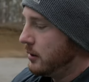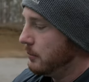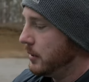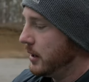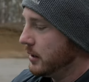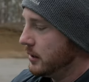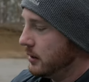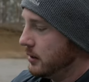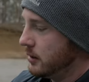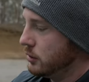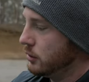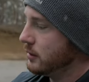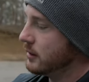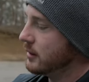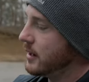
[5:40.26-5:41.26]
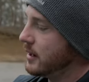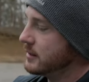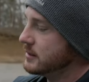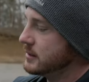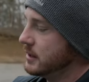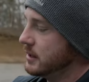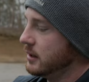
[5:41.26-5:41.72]
but you can kind
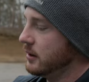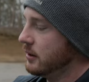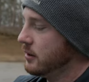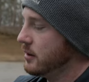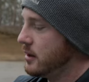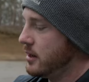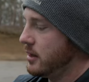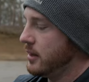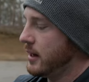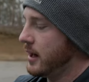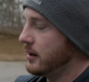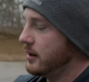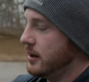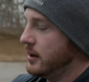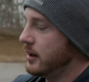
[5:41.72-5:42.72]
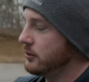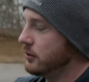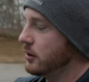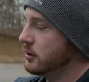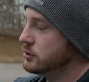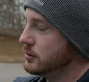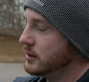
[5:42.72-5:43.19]
of see here that as
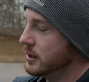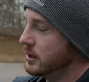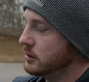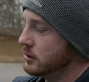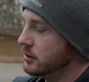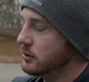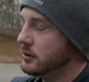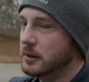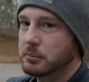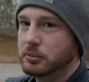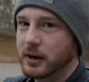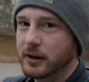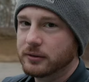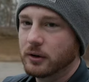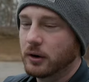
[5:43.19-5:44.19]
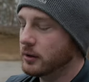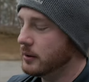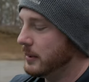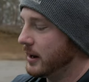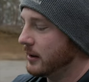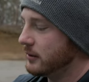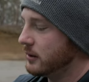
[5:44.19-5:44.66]
long as you get a good clean press on the
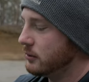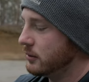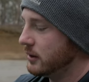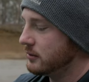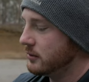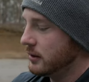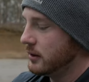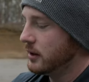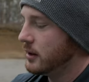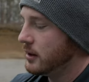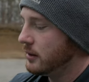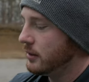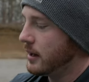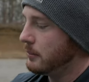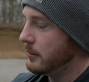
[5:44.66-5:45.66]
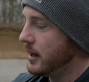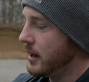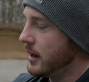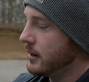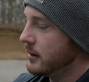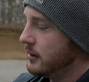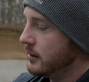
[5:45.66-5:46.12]
magazine release, that
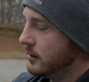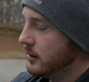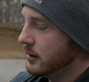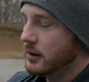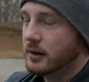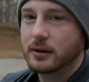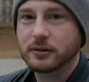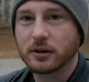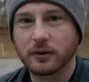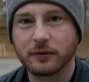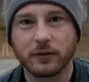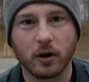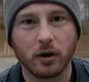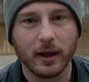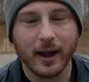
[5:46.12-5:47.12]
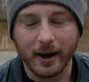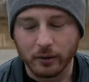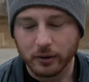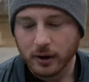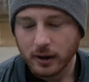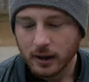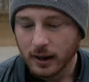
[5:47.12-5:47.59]
mag is going to fall
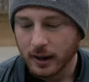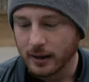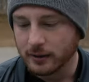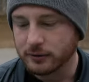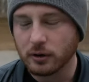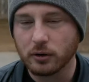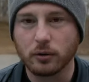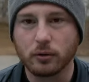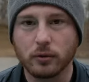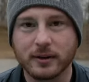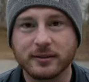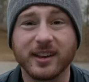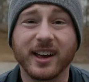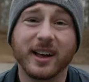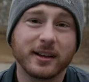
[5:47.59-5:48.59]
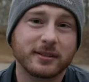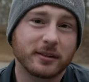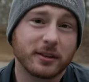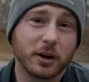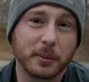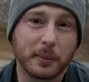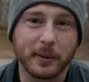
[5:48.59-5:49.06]
out. And so it's a
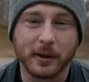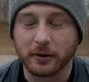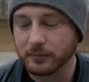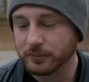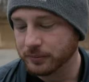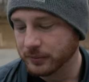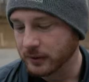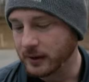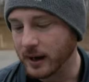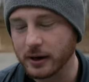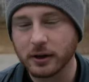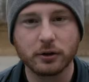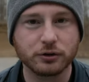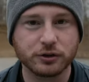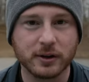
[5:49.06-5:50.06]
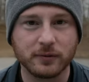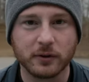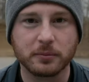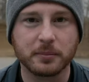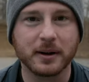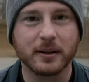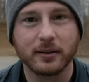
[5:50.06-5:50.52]
little bit better. Not a huge
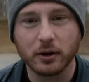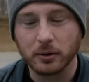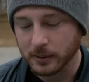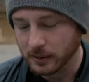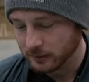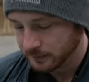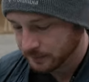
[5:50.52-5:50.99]
difference, but a little bit.